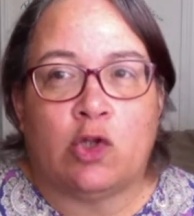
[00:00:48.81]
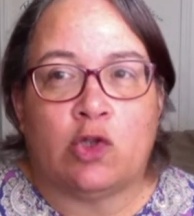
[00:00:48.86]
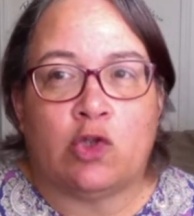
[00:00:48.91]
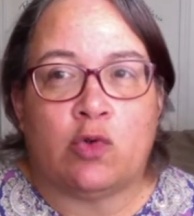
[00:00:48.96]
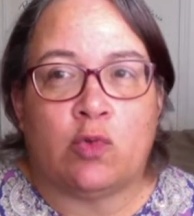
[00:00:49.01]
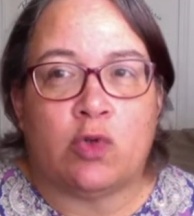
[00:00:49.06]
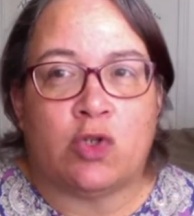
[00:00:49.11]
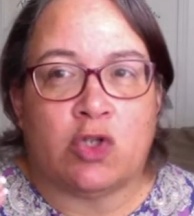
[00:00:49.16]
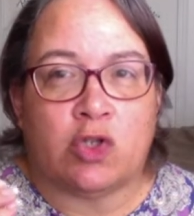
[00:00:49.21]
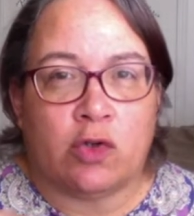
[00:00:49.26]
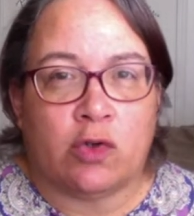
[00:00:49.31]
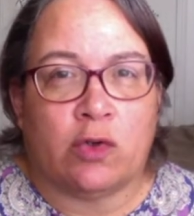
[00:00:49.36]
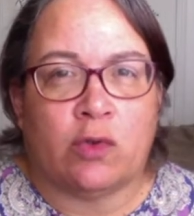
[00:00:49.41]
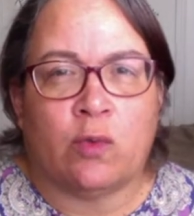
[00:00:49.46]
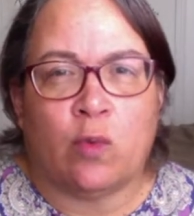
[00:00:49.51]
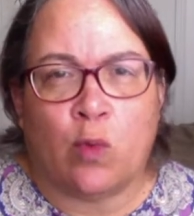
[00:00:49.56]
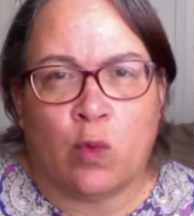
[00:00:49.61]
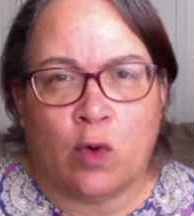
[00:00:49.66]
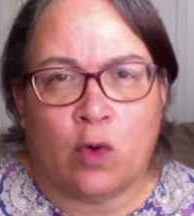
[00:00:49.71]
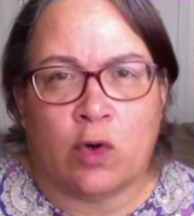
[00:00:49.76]
to
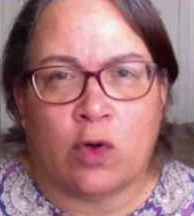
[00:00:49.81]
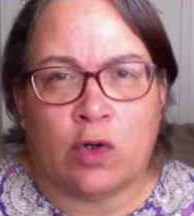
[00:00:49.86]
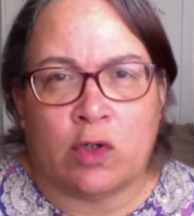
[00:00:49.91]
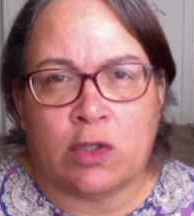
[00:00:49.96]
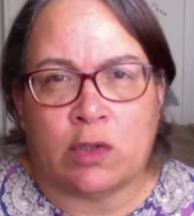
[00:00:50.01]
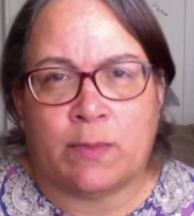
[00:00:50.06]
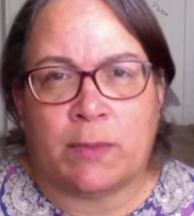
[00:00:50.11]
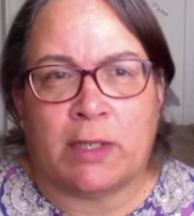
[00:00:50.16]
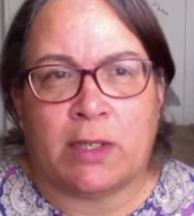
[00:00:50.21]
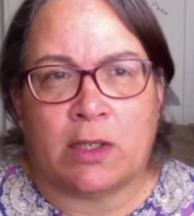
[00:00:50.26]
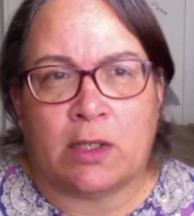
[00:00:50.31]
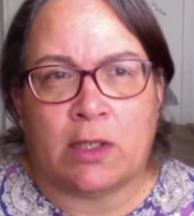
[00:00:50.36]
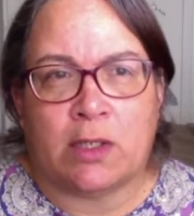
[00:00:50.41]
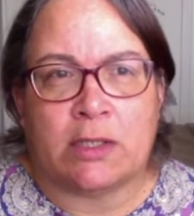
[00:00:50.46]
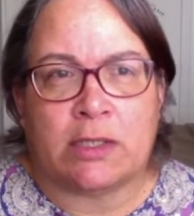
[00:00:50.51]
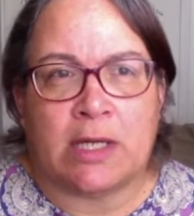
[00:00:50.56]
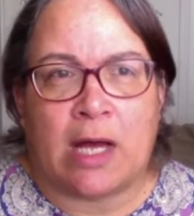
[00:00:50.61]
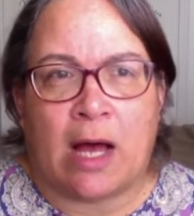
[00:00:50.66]
certain words because